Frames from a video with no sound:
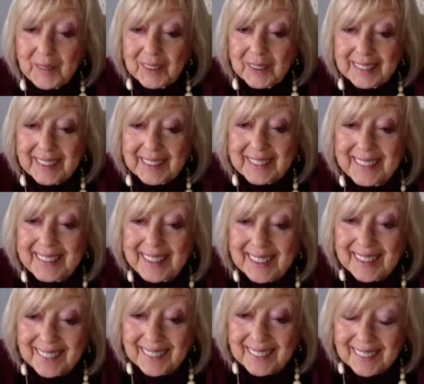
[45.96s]

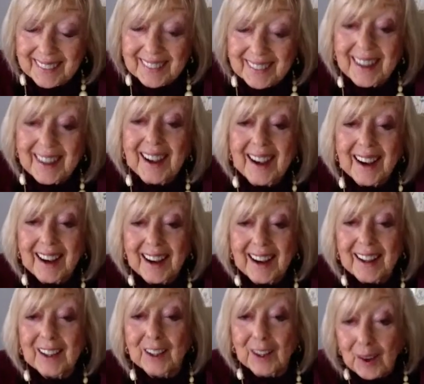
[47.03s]
Glendale.
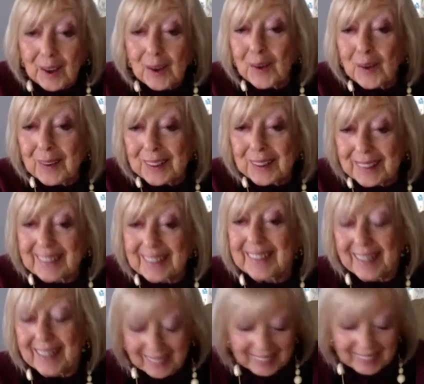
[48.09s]
Hello,
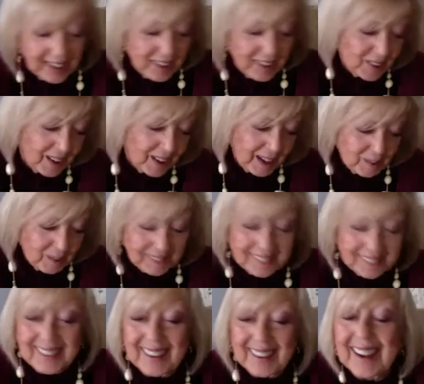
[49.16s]
Glendale, I thought I would
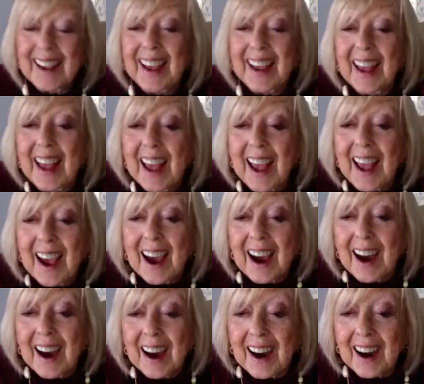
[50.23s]
say.
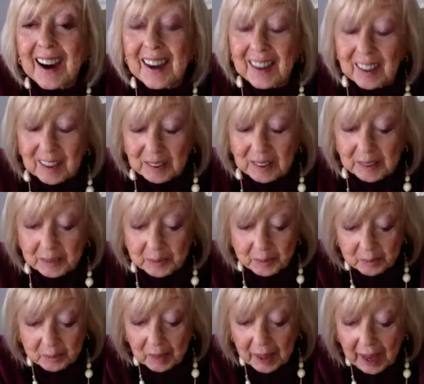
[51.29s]

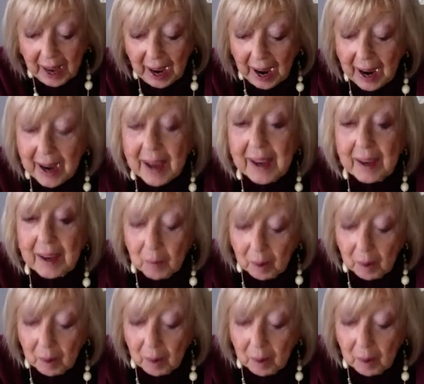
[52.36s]
I